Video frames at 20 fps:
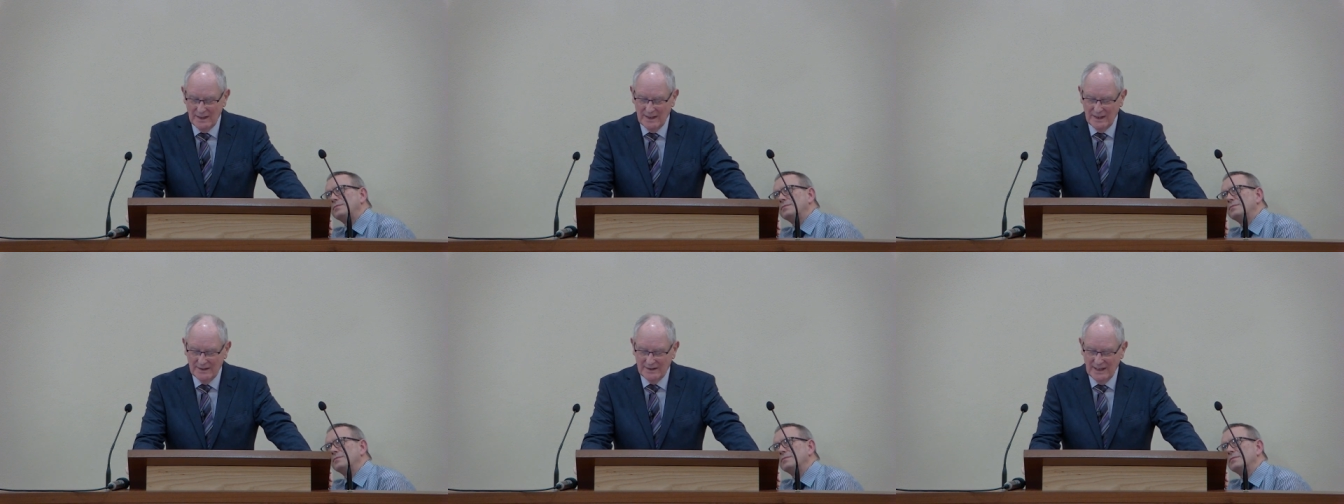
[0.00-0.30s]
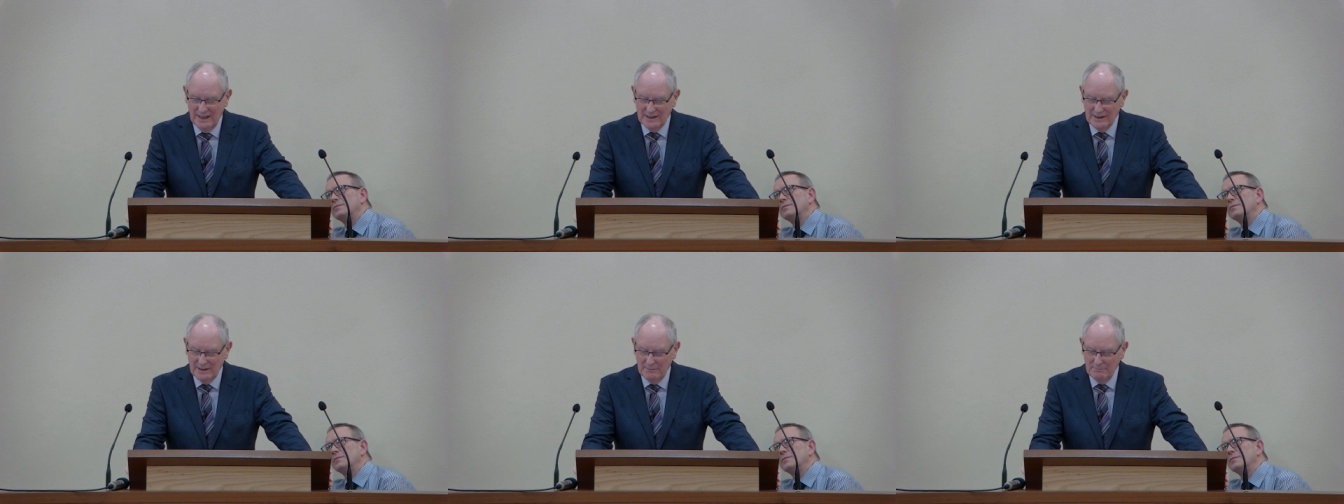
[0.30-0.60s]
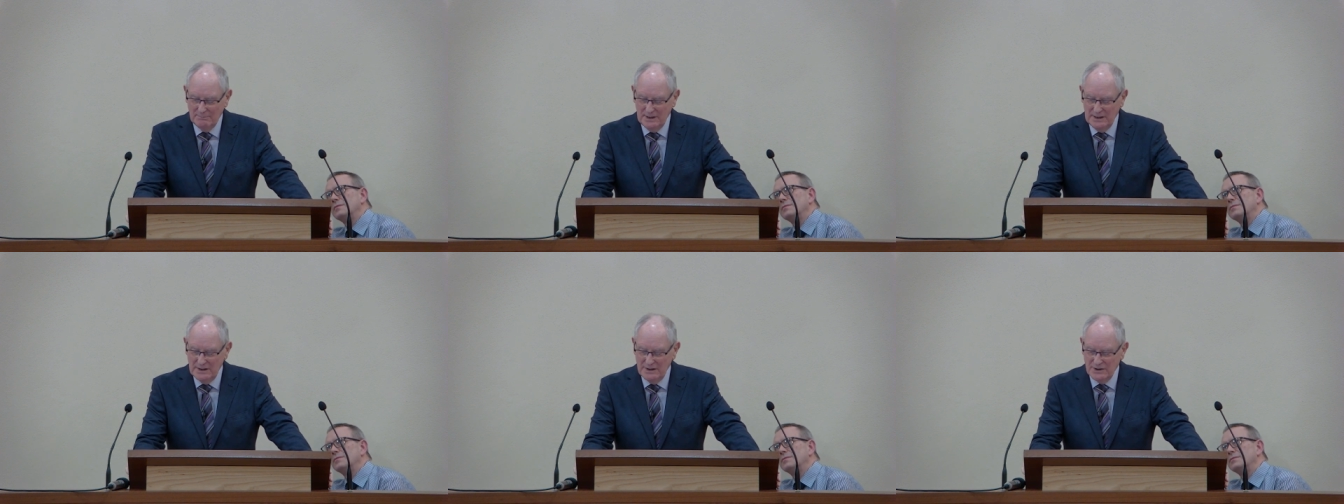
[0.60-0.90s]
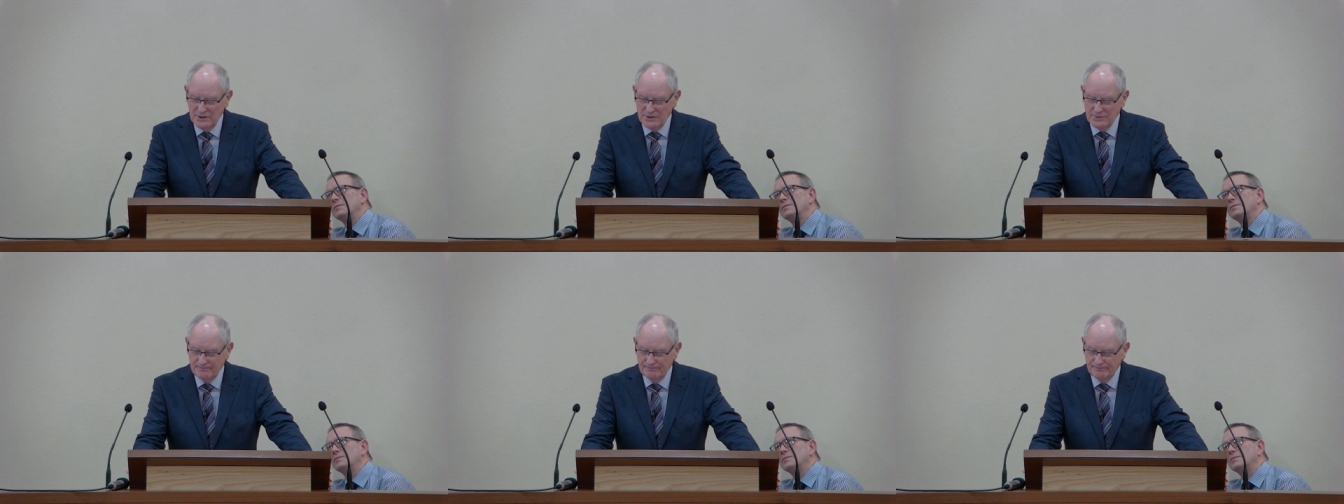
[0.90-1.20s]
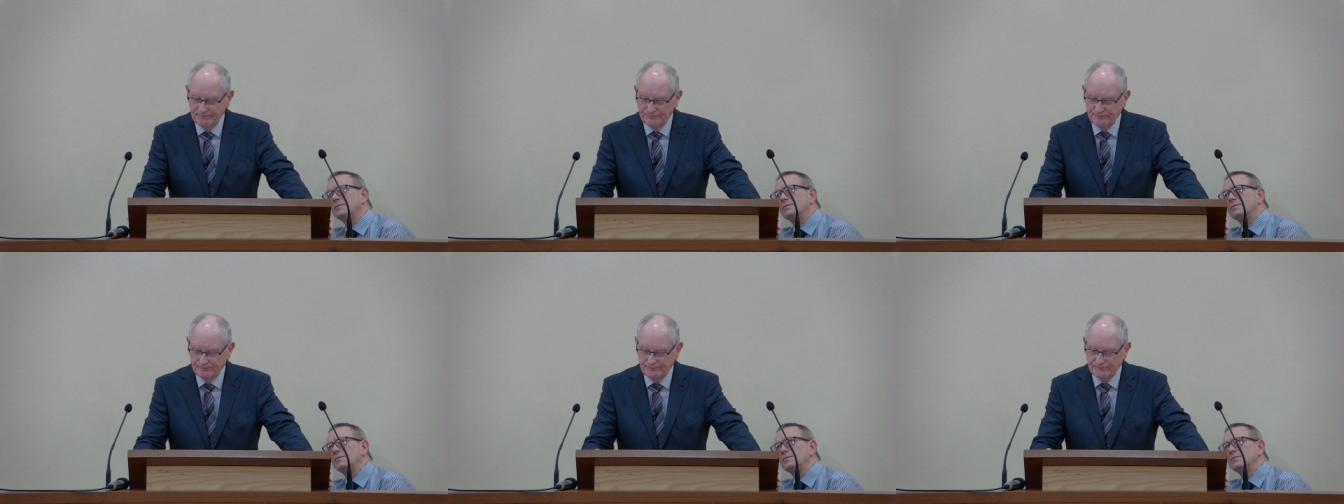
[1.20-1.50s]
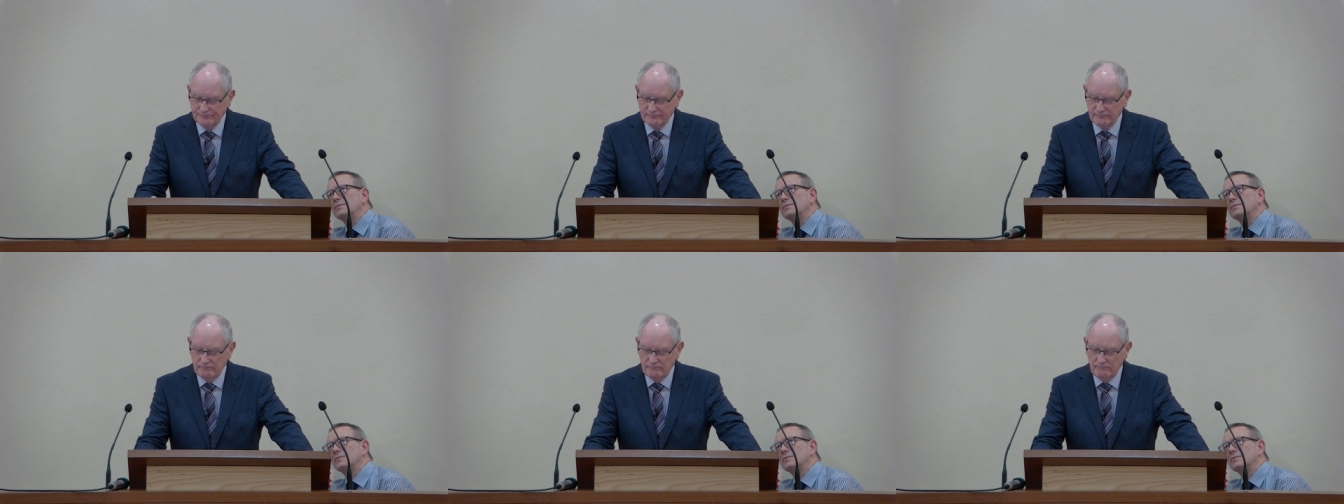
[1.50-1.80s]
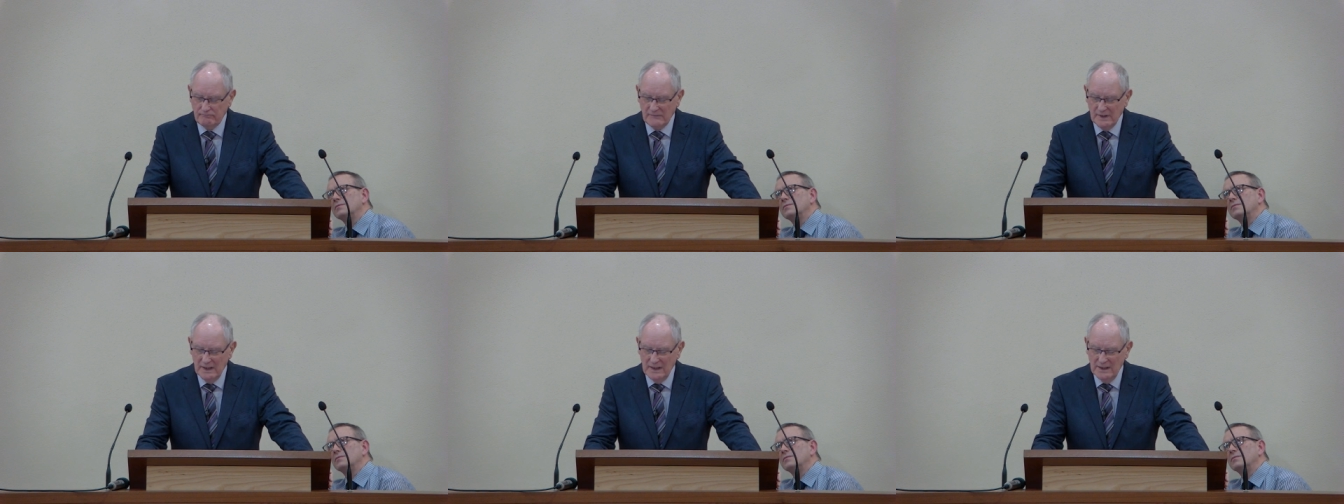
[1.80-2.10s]
uh, that it means
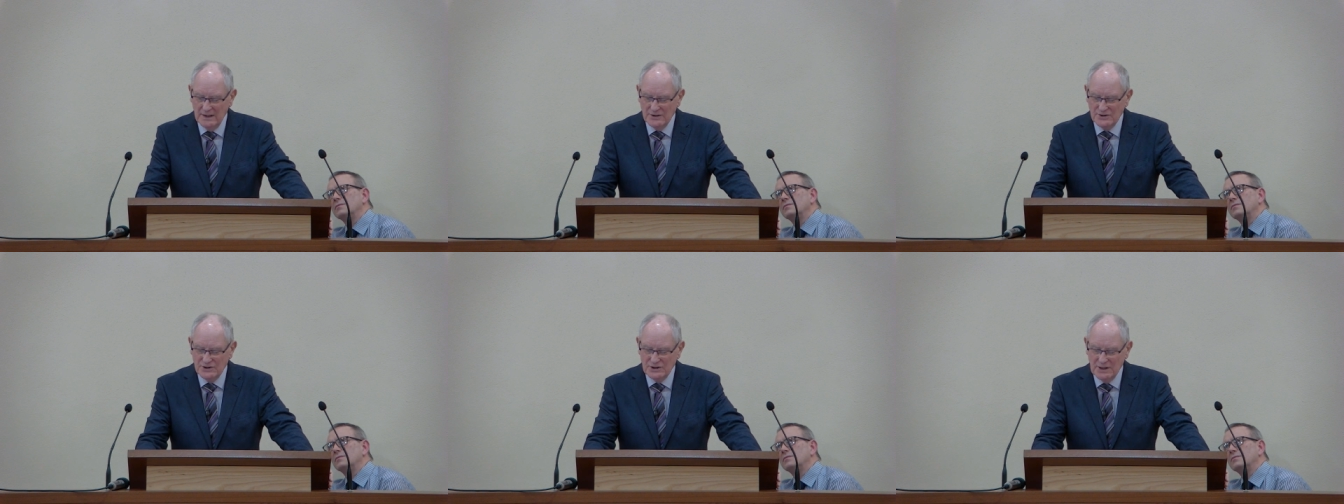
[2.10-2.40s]
uh,